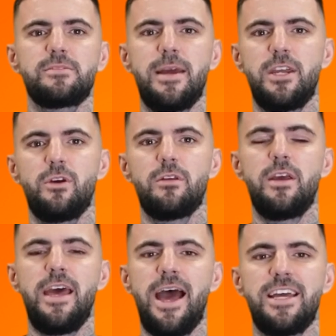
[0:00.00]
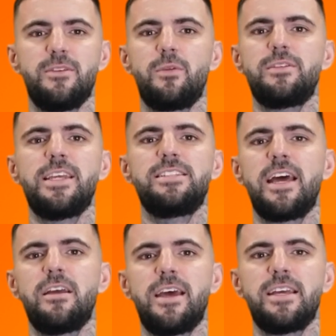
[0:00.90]
manual as it will
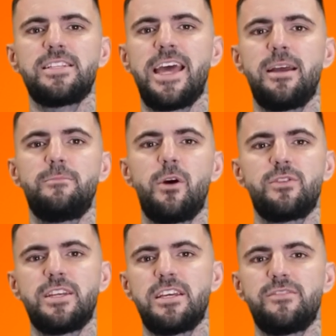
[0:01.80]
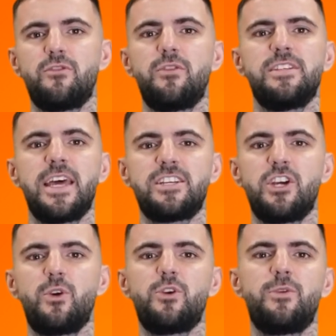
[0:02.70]
detail the exact process for resetting
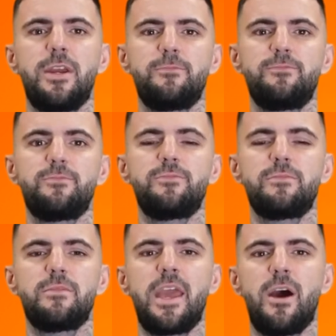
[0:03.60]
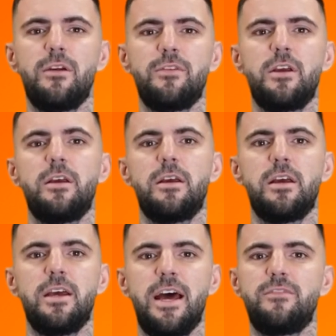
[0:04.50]
your unit. However,
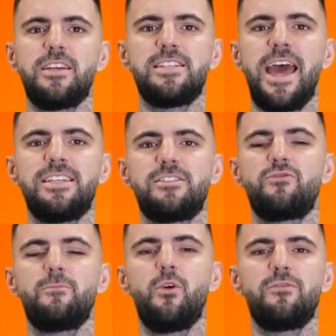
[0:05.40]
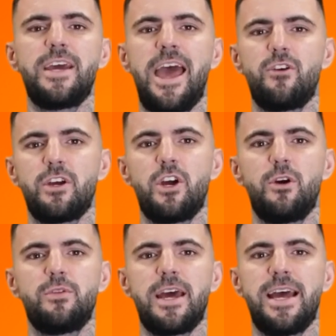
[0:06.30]
if this hasn't removed the error
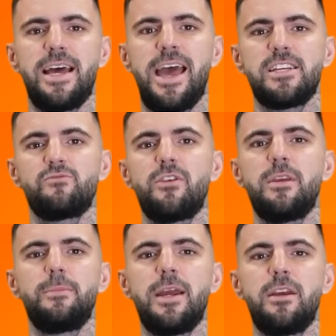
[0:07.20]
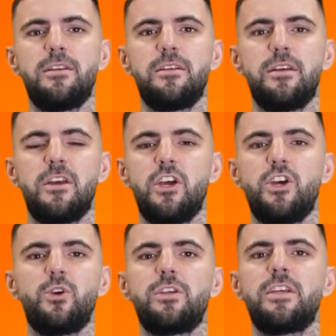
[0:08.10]
code and it has reappeared,
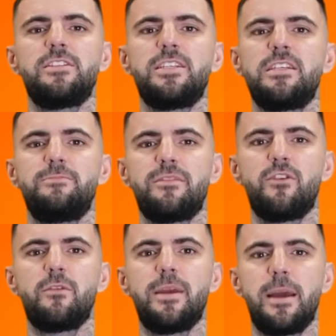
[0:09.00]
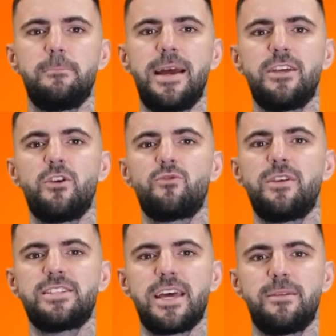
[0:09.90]
you can consider performing a manual
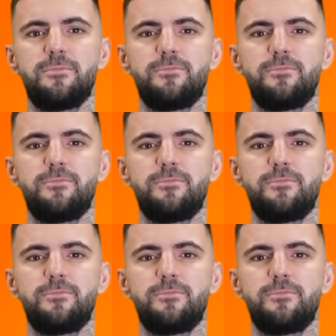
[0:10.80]
reset.